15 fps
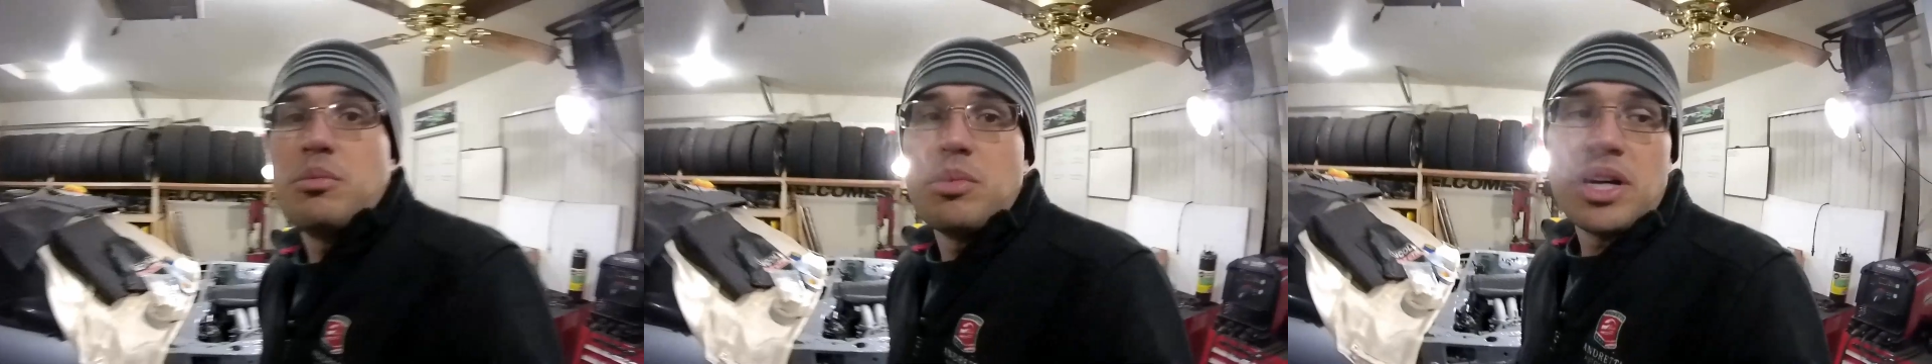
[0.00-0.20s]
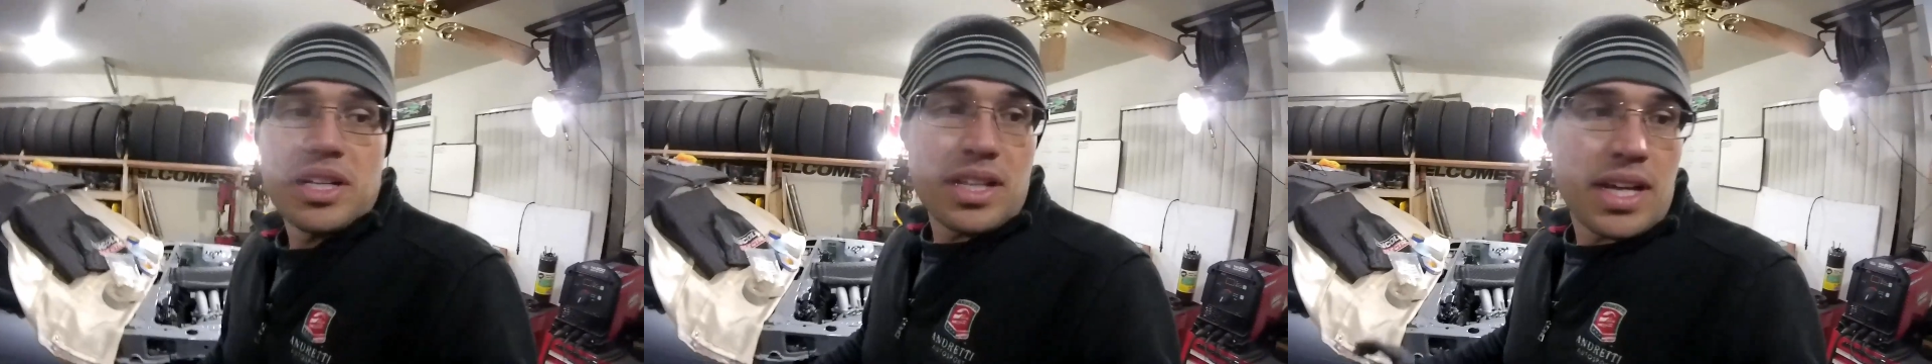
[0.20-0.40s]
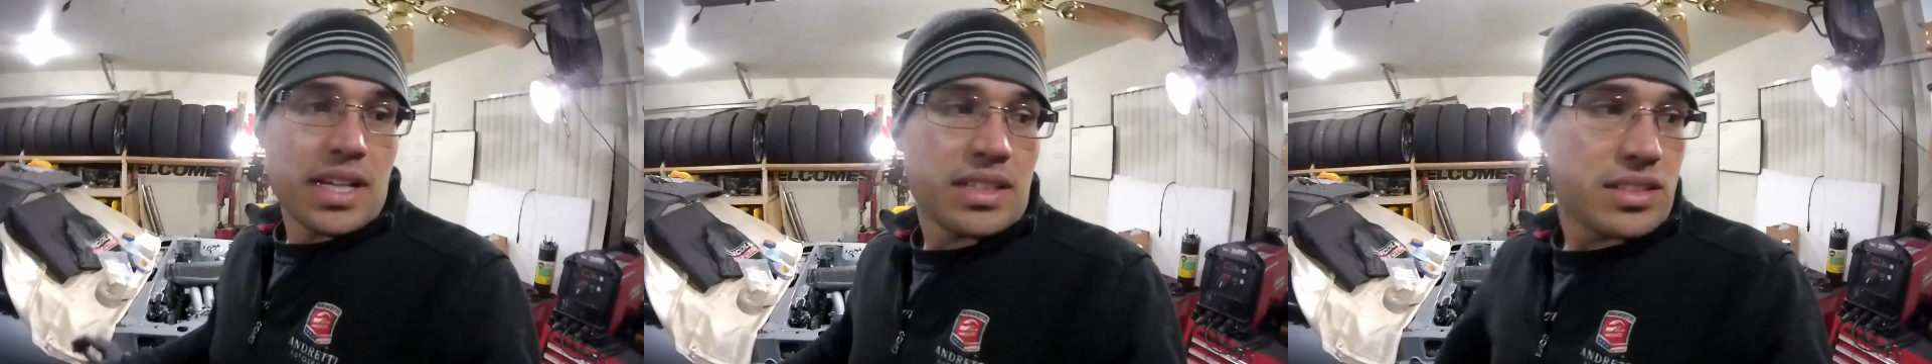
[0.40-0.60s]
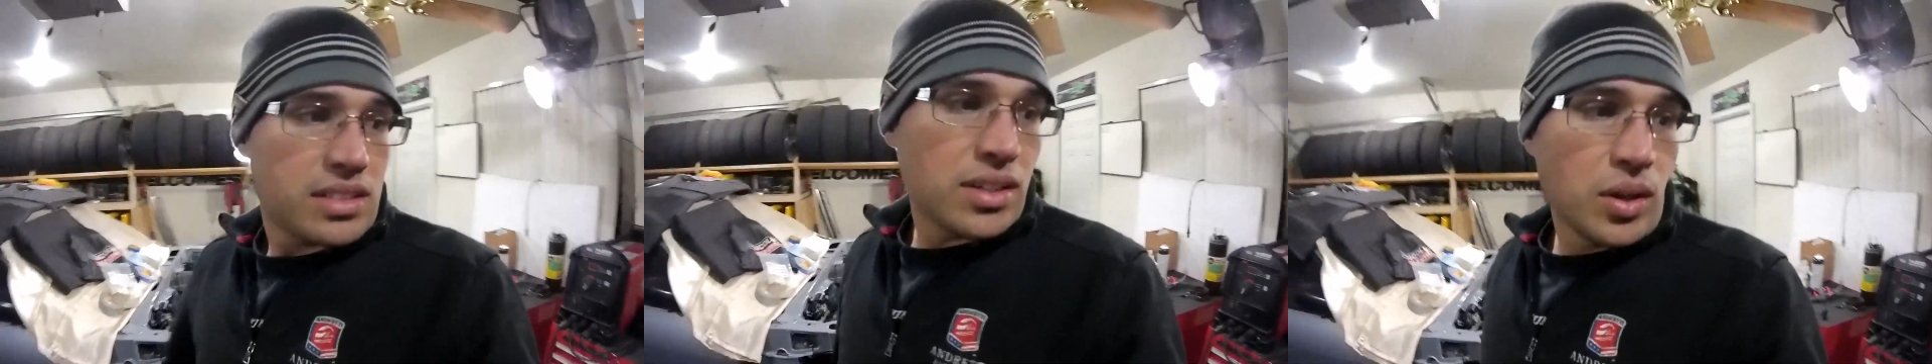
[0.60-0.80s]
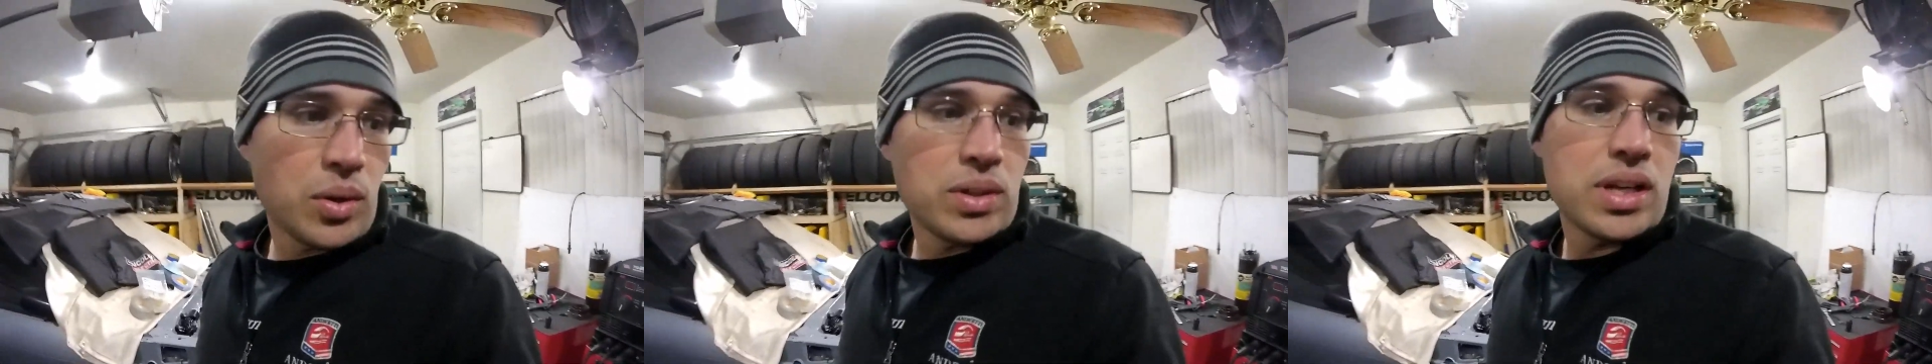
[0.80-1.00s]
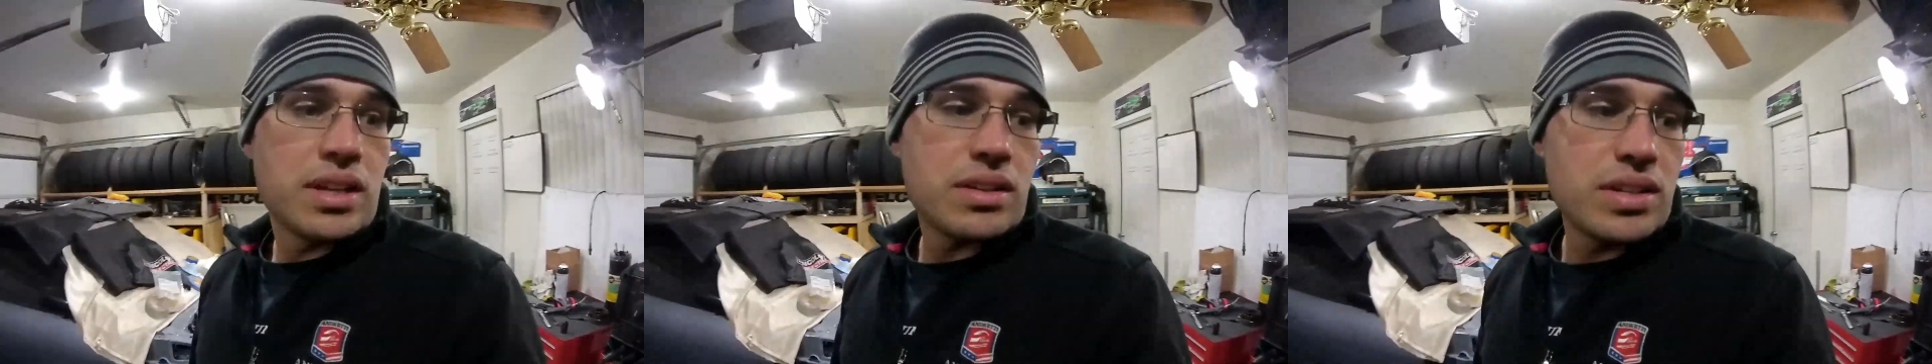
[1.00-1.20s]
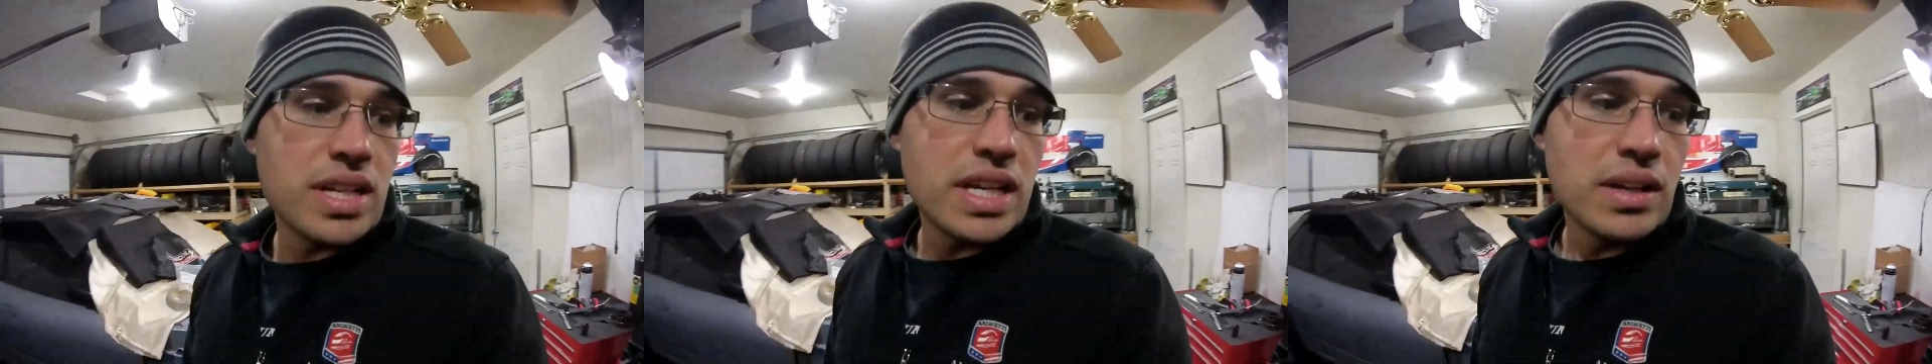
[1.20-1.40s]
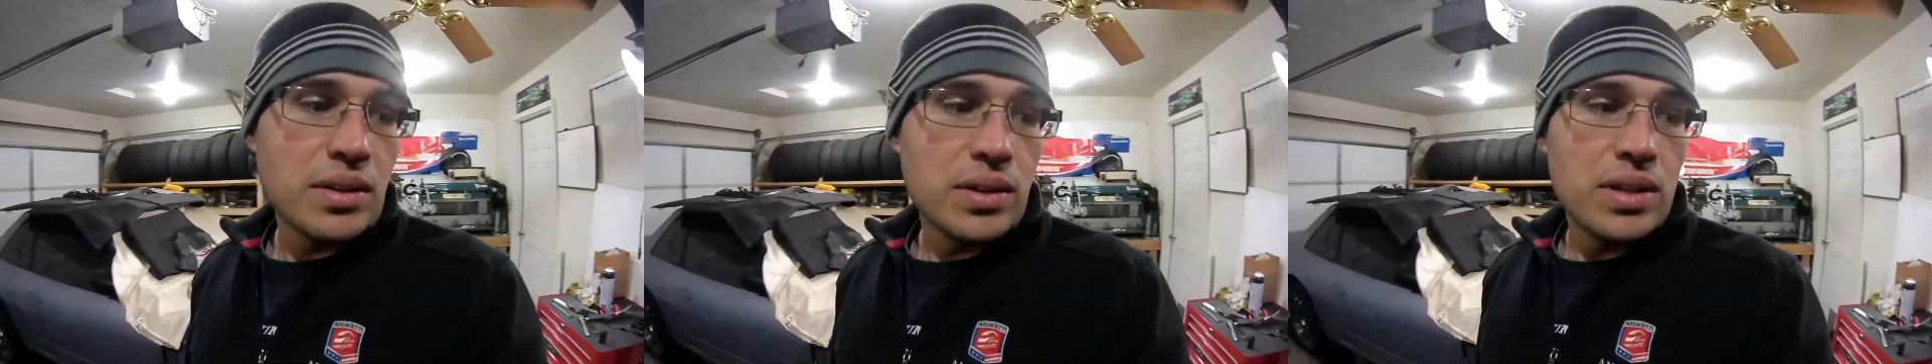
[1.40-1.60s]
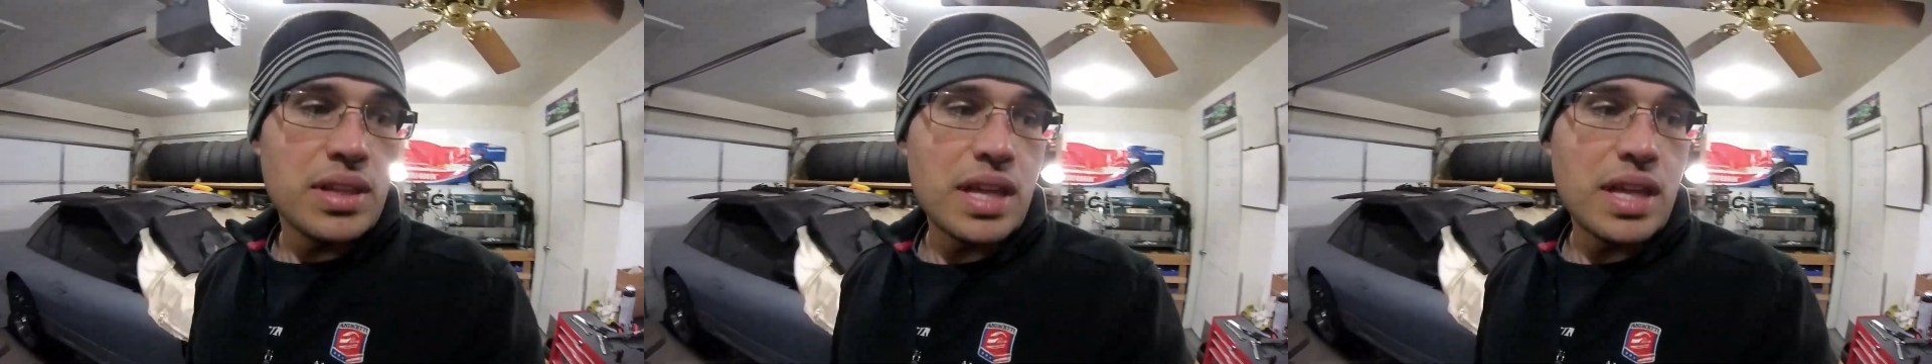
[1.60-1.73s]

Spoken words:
But that's a whole nother deal.